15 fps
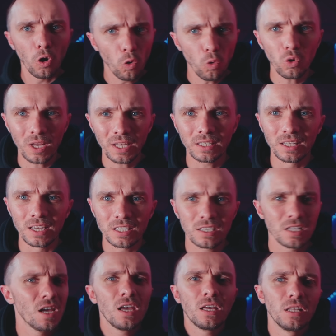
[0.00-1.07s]
or like this,
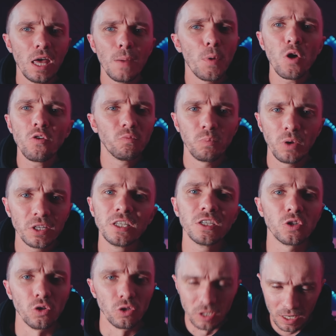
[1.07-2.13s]
they're both bloody good.